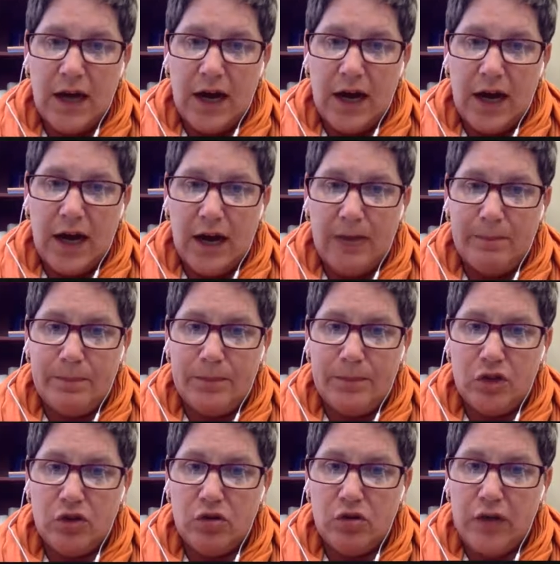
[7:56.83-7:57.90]

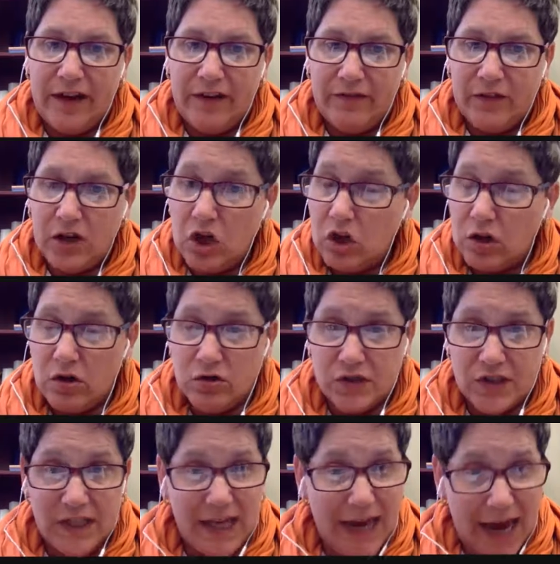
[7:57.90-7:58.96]
You have
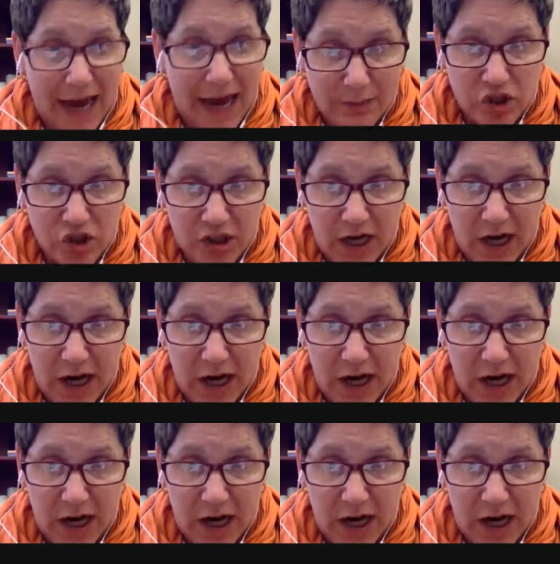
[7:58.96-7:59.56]
closed caption